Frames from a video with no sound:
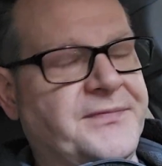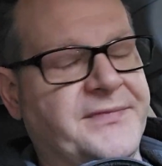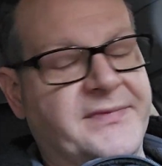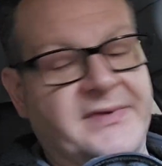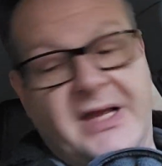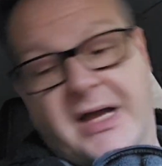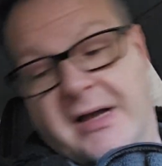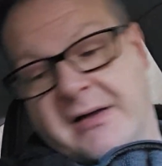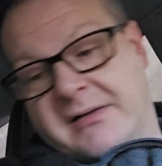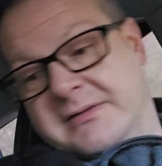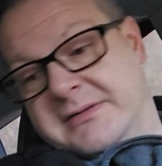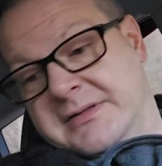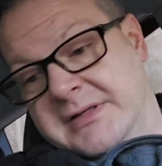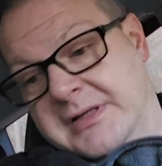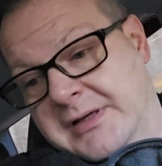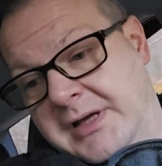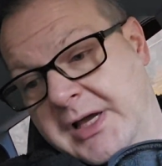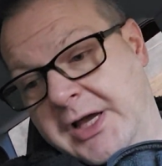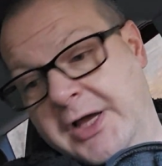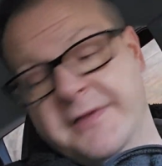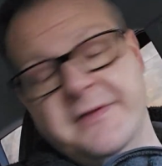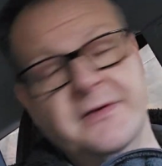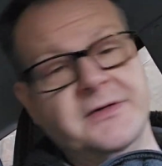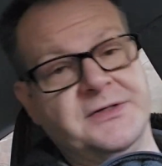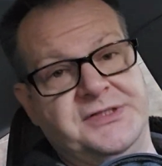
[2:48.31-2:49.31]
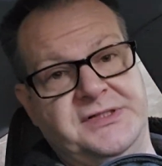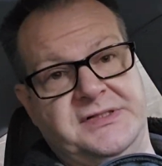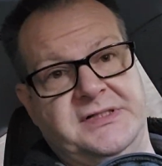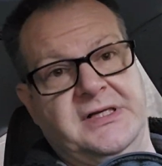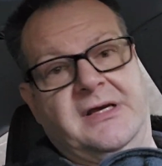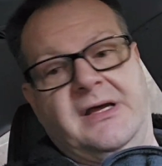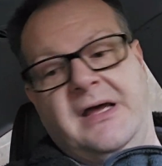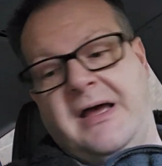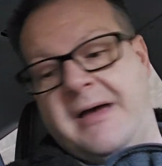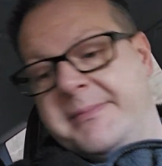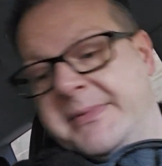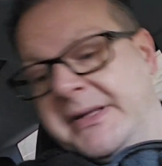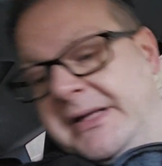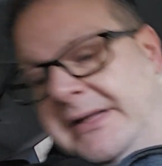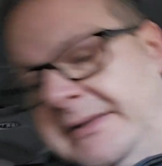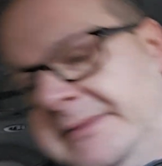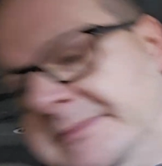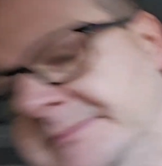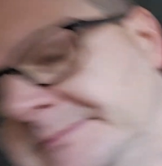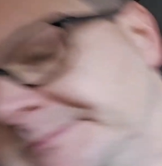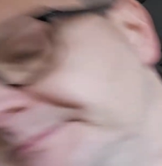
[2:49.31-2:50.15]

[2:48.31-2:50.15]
Now, the other stuff, I mean,